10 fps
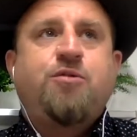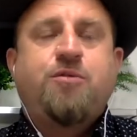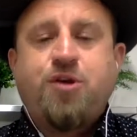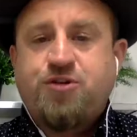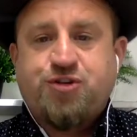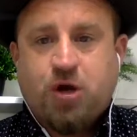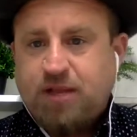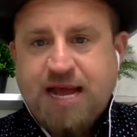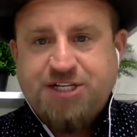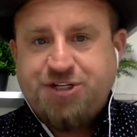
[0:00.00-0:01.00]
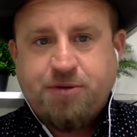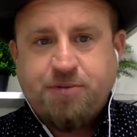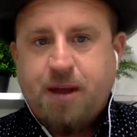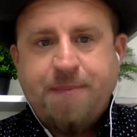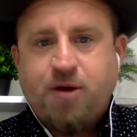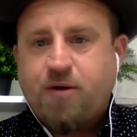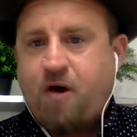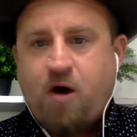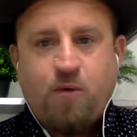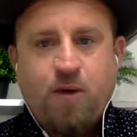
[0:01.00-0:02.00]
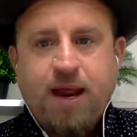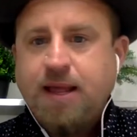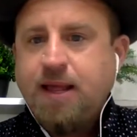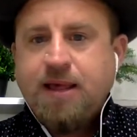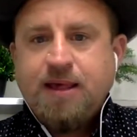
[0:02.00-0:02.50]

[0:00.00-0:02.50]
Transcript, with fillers: who you saw her last year. I met her in the hallway.